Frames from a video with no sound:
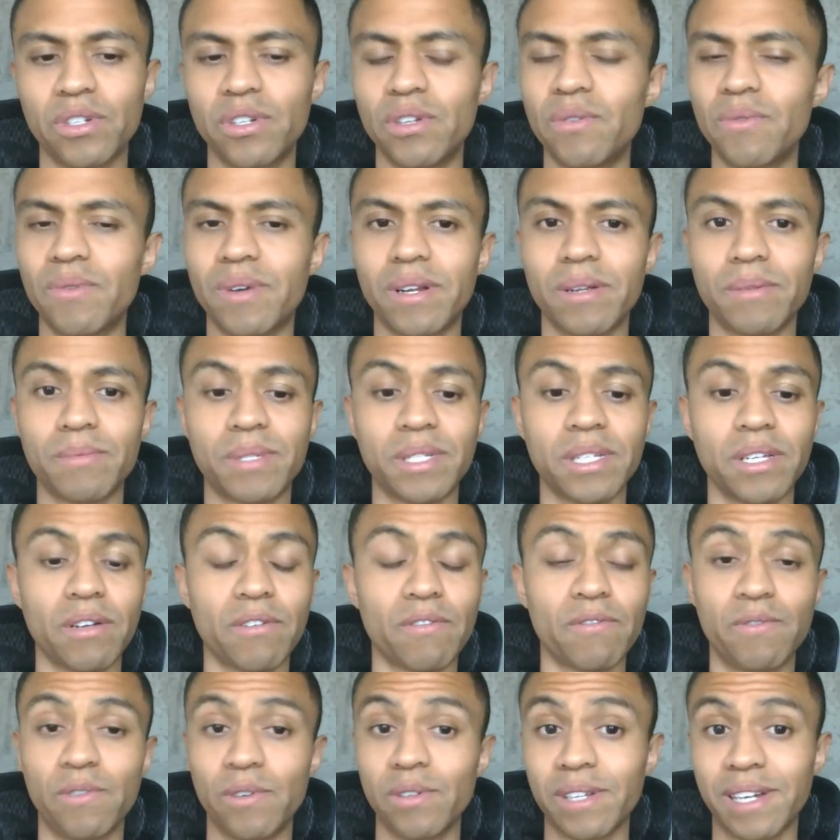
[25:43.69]
You don't want them to see your
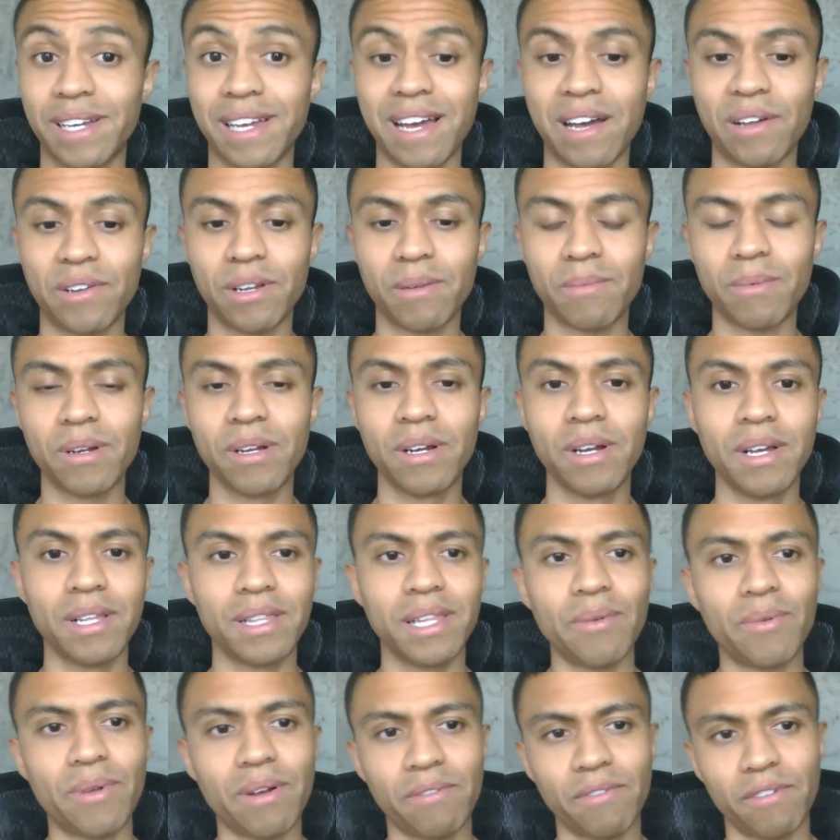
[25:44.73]
full account number.
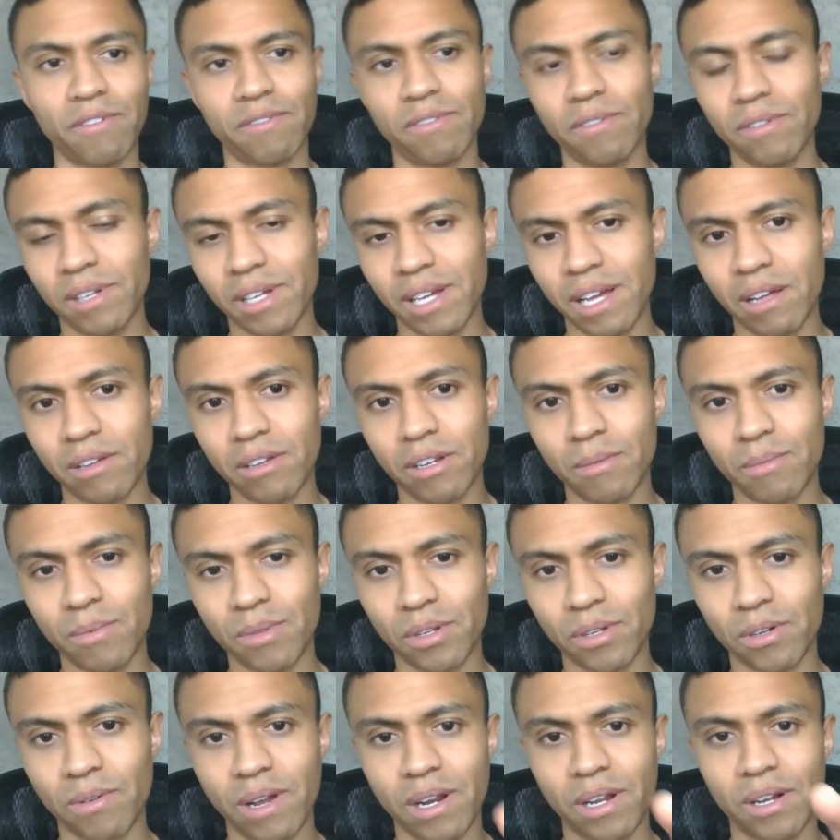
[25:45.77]
They would have your full account number,
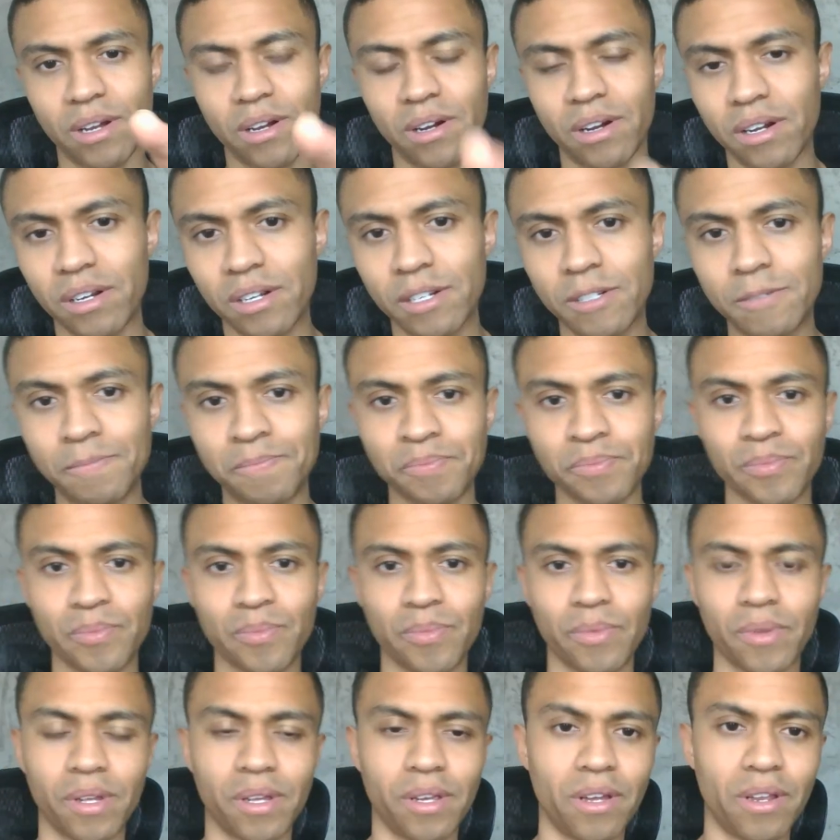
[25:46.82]
the credit card,
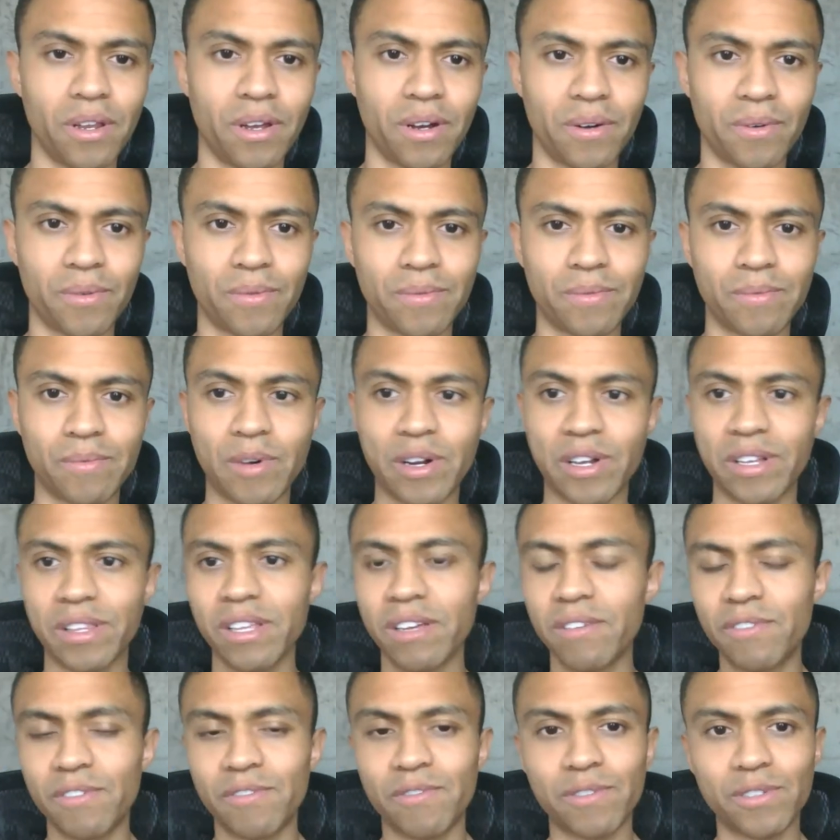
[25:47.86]
you know, where you
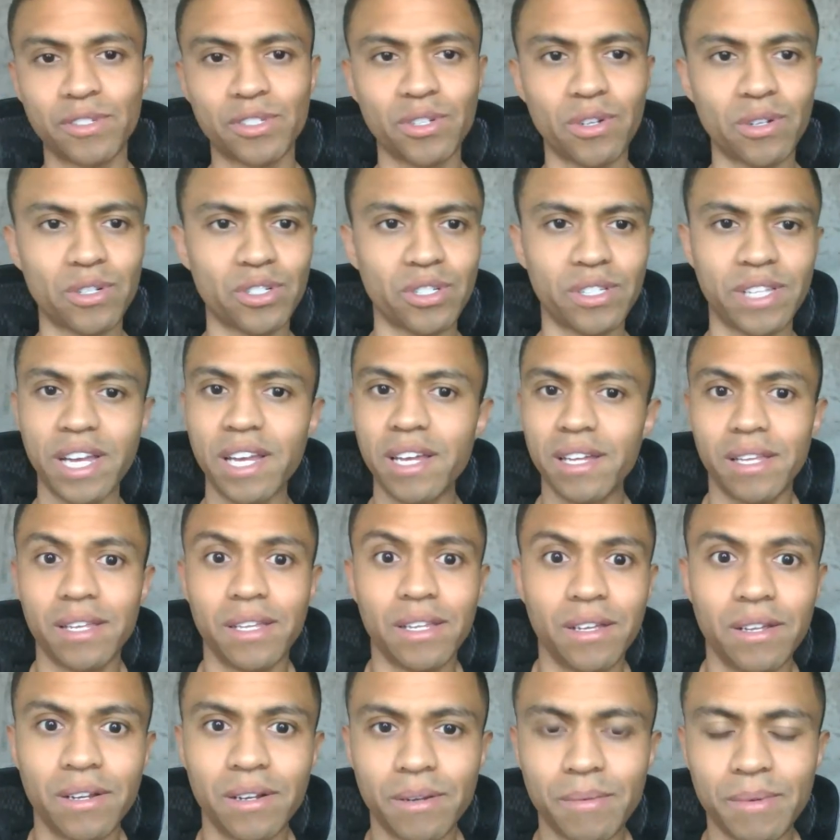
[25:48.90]
live, your full social. They could,
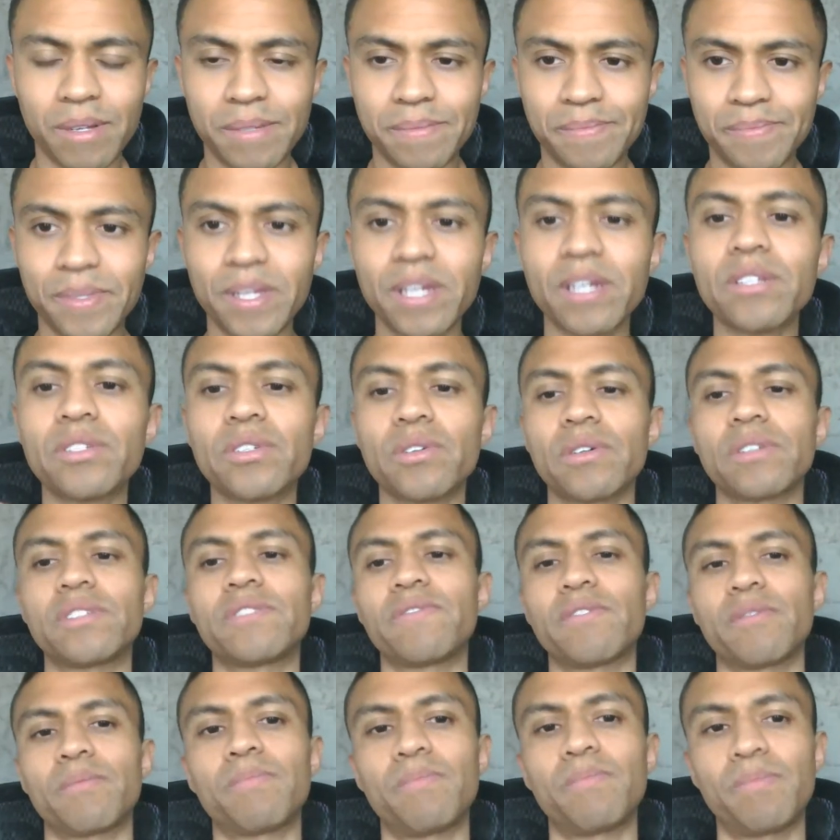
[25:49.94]
you know what I mean? So it's
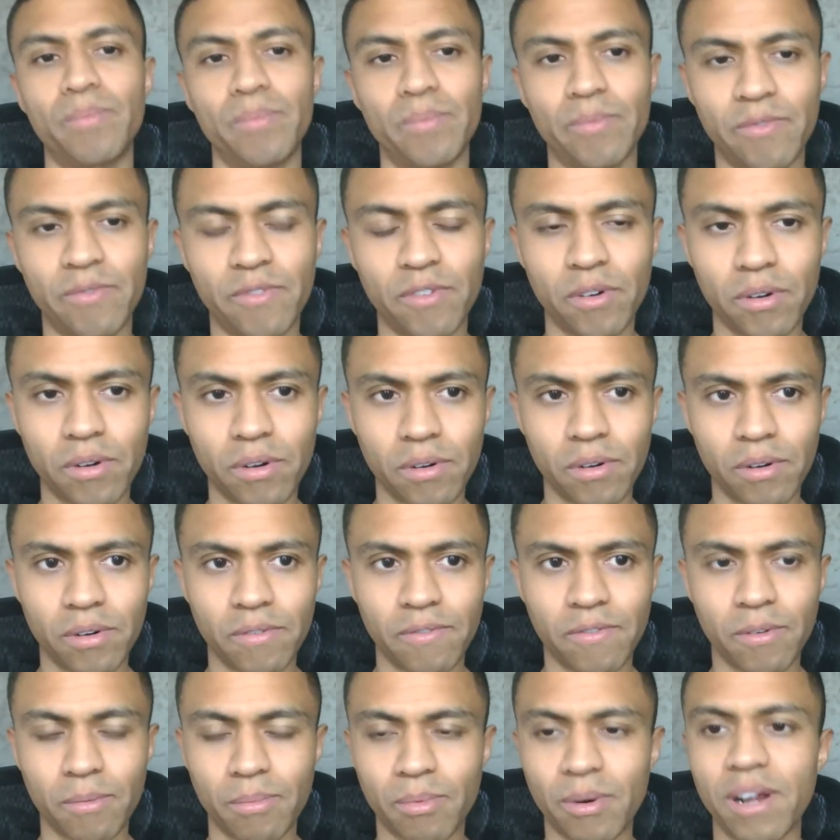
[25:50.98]
for for
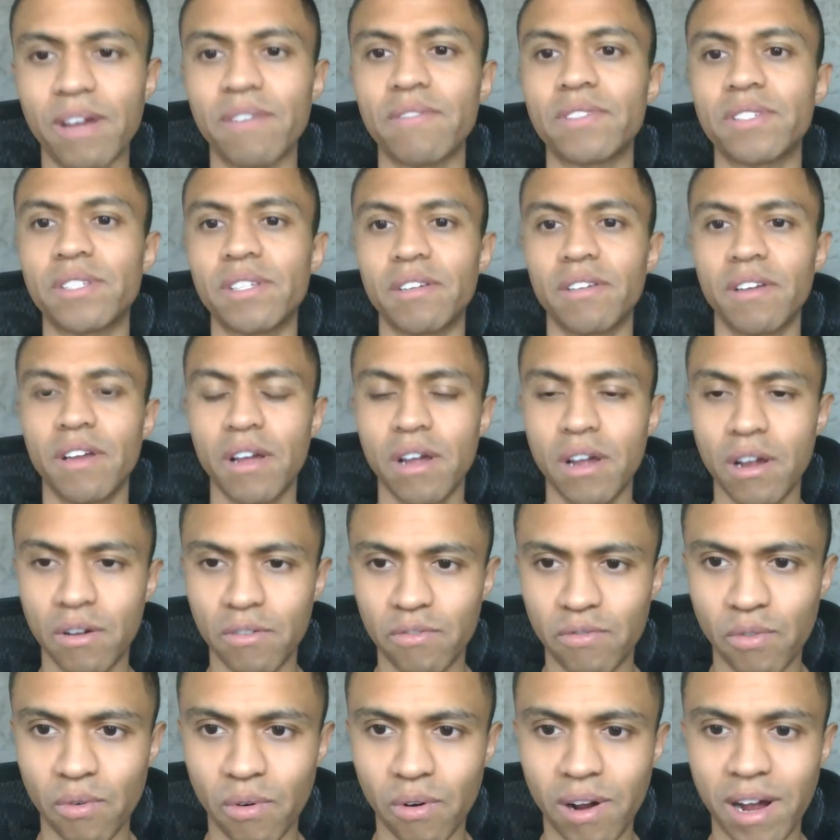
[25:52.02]
for privacy,
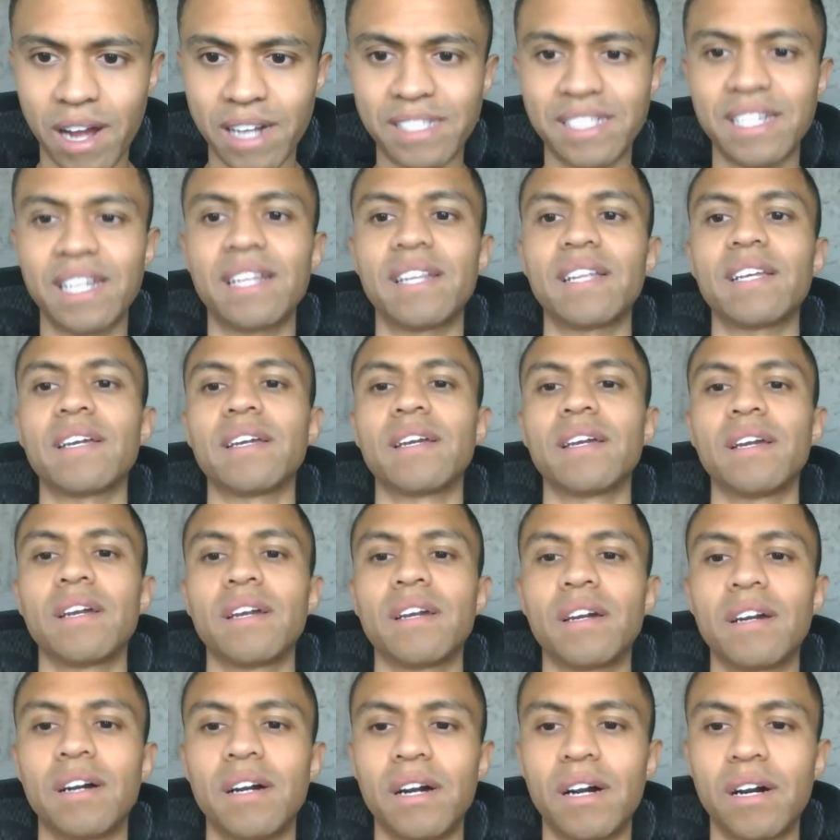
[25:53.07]
for identity
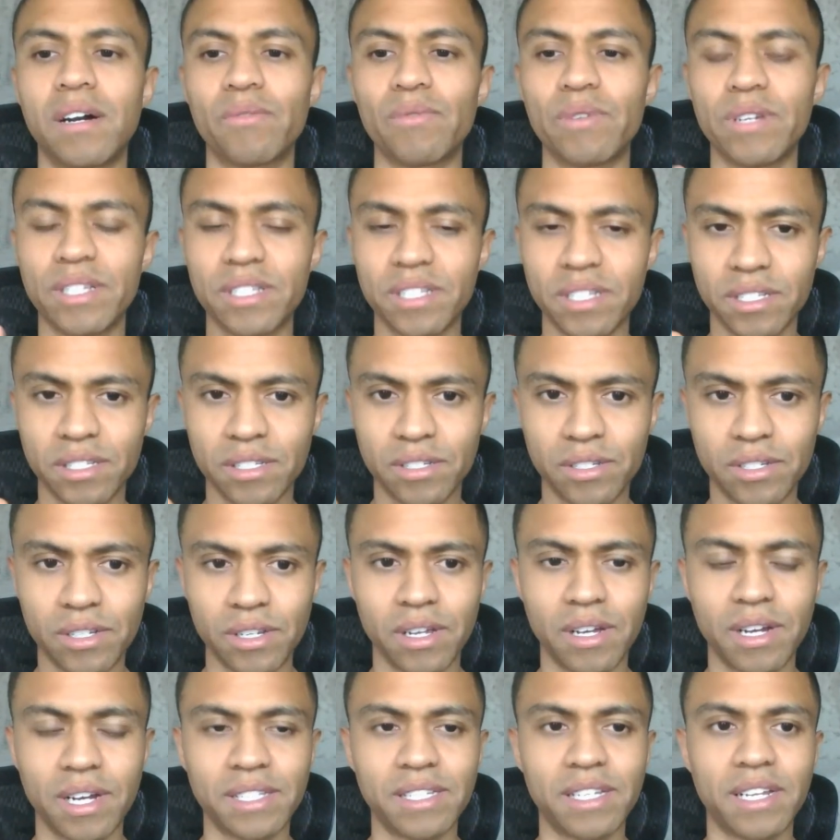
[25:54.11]
uh, reasons,
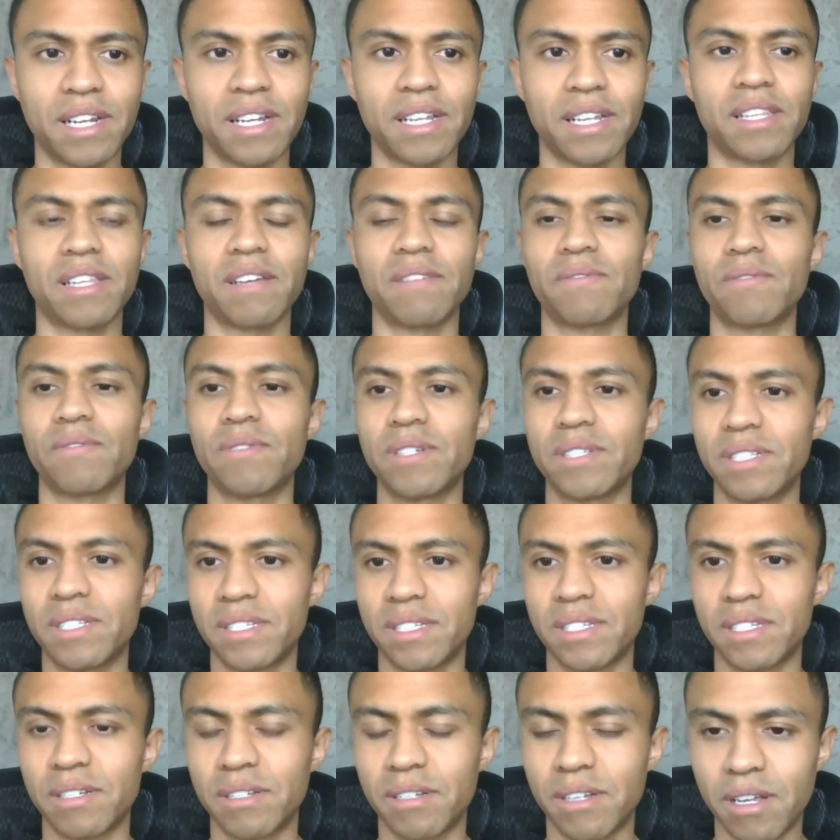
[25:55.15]
identity theft
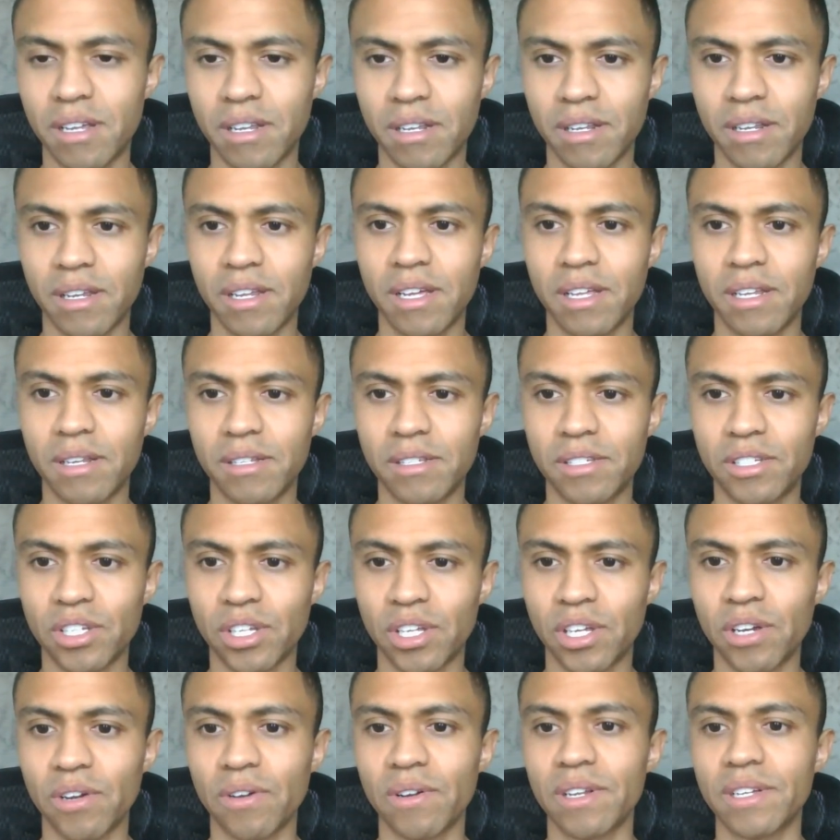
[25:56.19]
reasons, and and, and
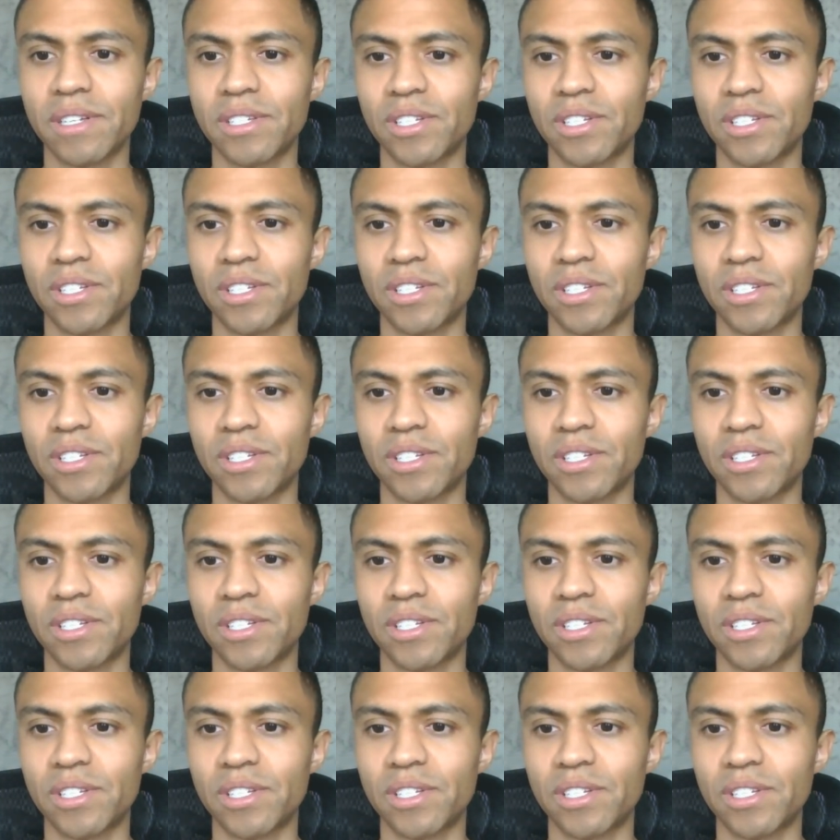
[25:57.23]
security.